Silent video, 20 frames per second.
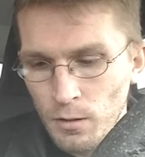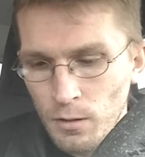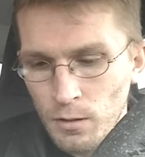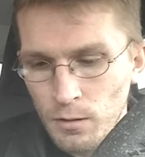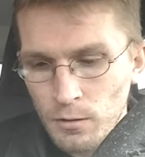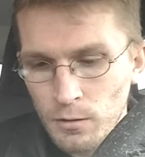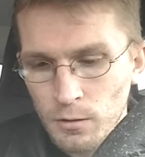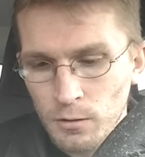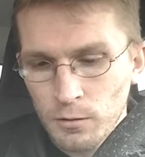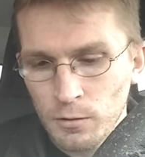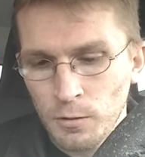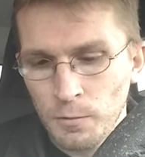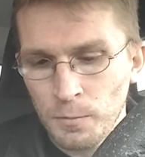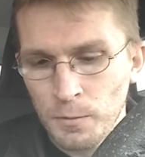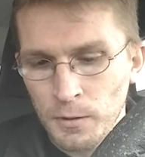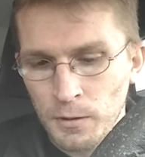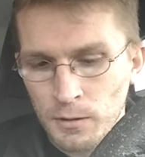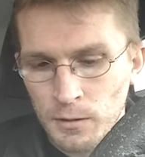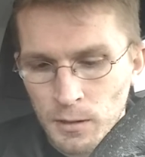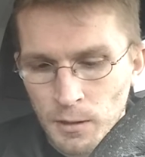yeah, so let's
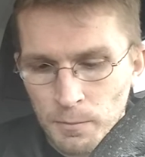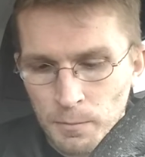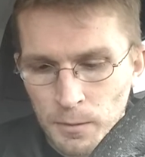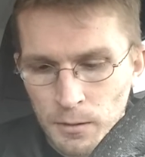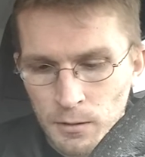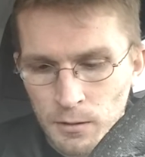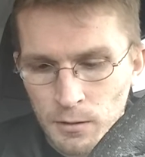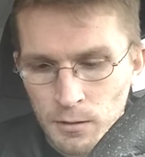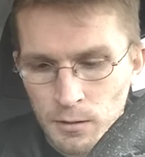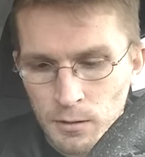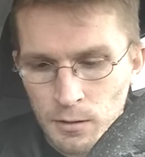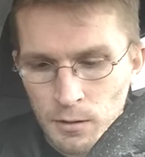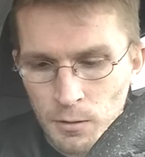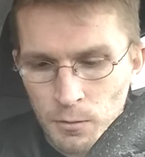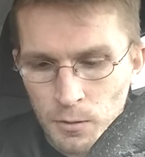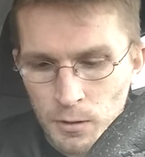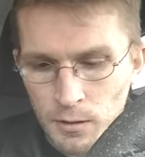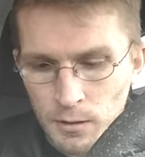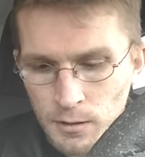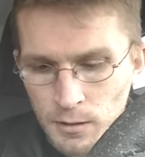open this up and see
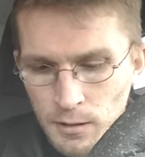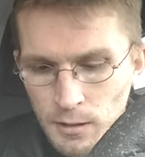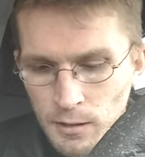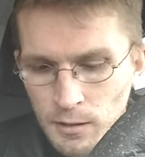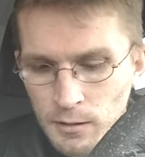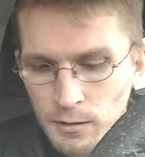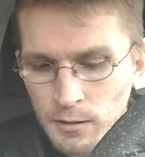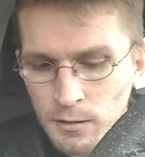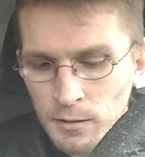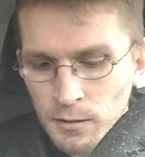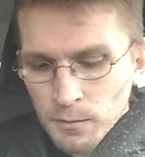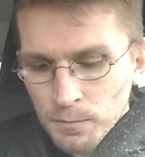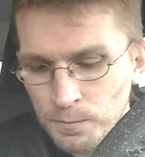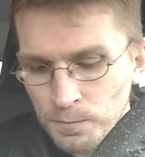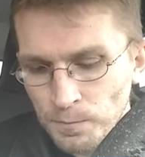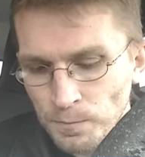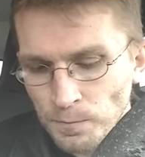what it says.